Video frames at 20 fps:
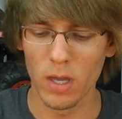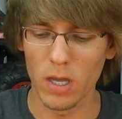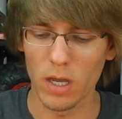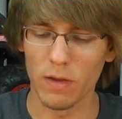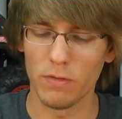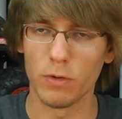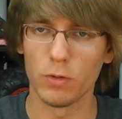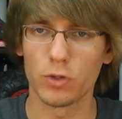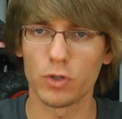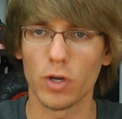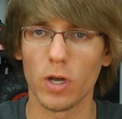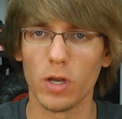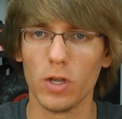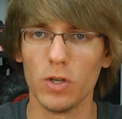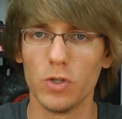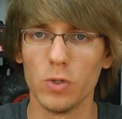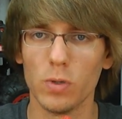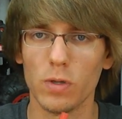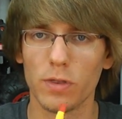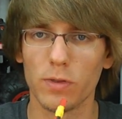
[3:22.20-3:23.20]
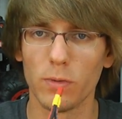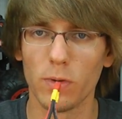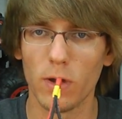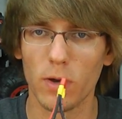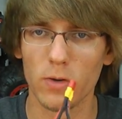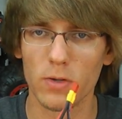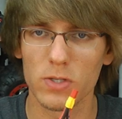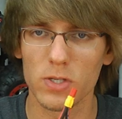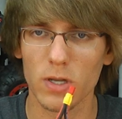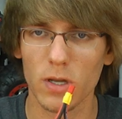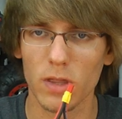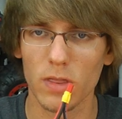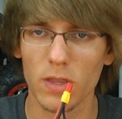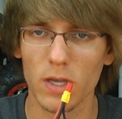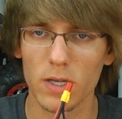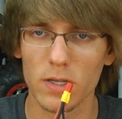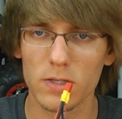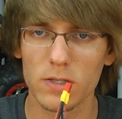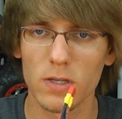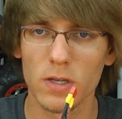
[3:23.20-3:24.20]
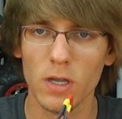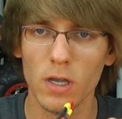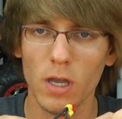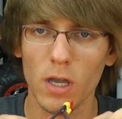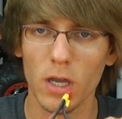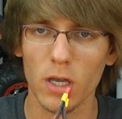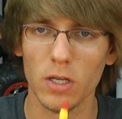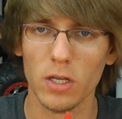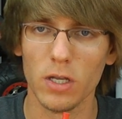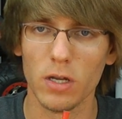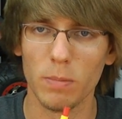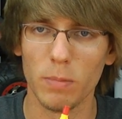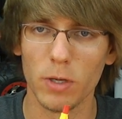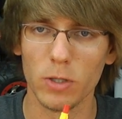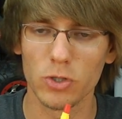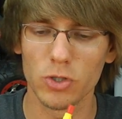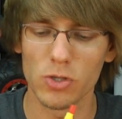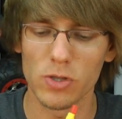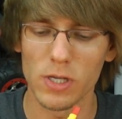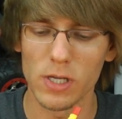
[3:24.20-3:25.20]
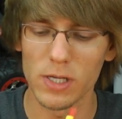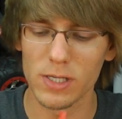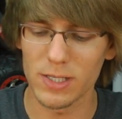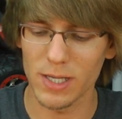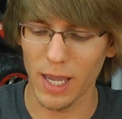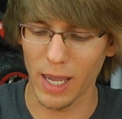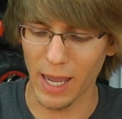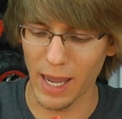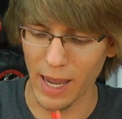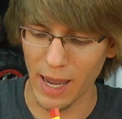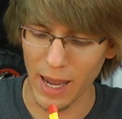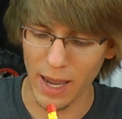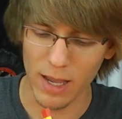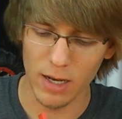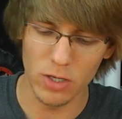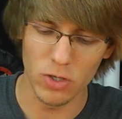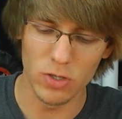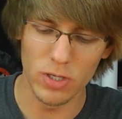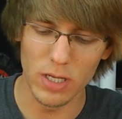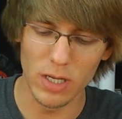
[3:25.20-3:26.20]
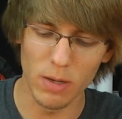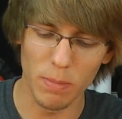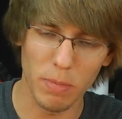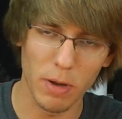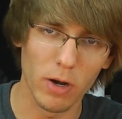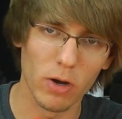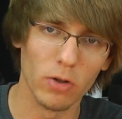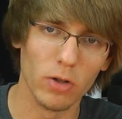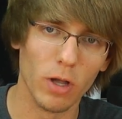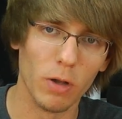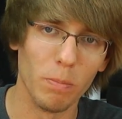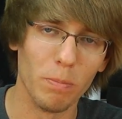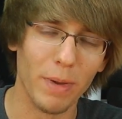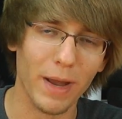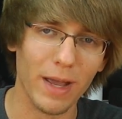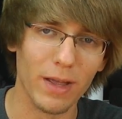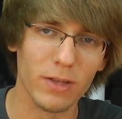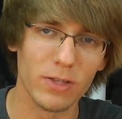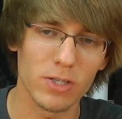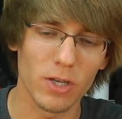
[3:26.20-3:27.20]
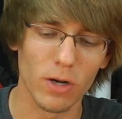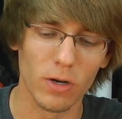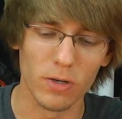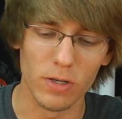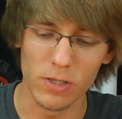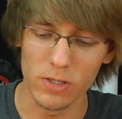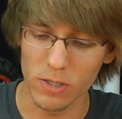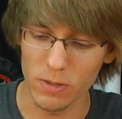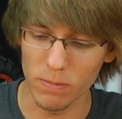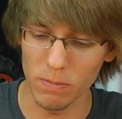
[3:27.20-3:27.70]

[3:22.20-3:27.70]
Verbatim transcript: If you're trying to do it through harness like this, you need a bunch of these and you need a parallel balance harness.